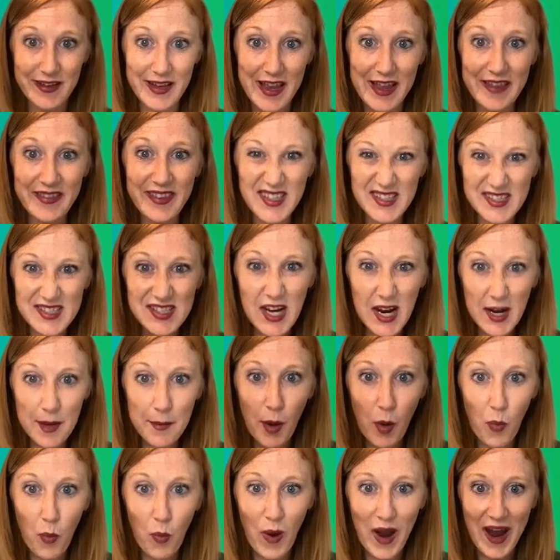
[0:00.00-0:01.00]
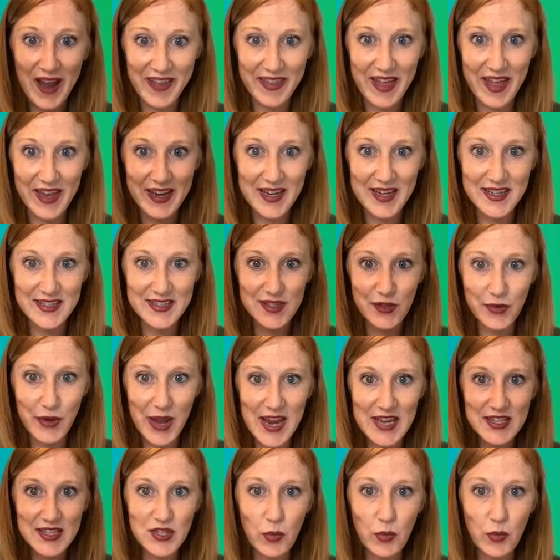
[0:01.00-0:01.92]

And let's talk about why that is. Okay.